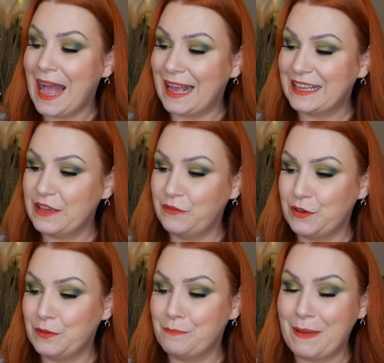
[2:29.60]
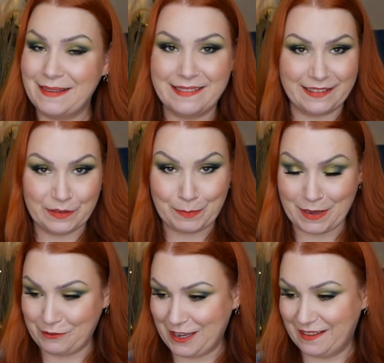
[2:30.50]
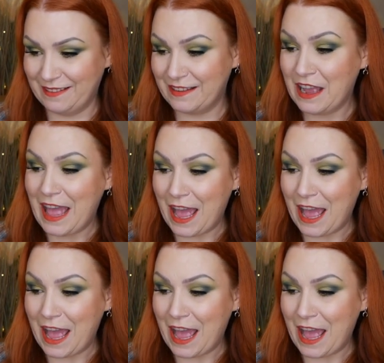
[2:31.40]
and give you the best experience.